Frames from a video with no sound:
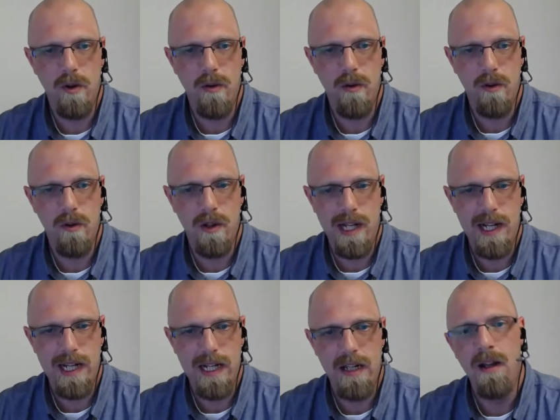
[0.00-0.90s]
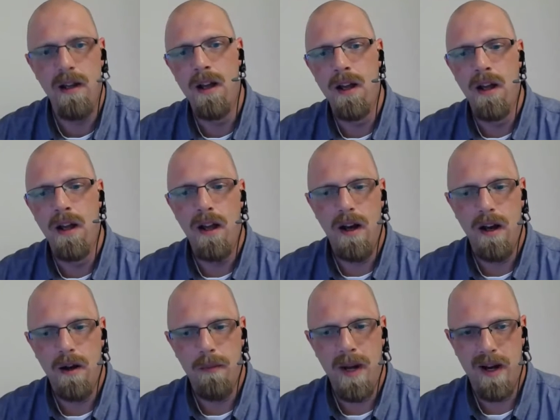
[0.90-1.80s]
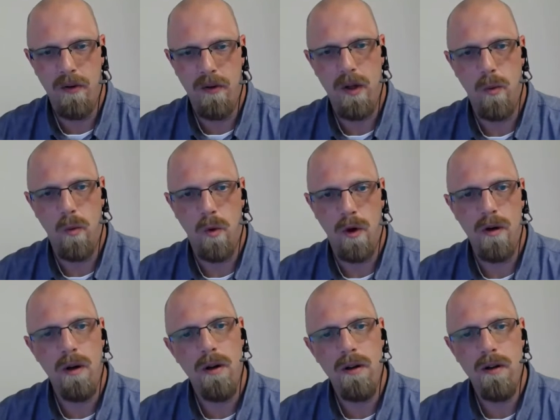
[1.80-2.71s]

those look like, how they work,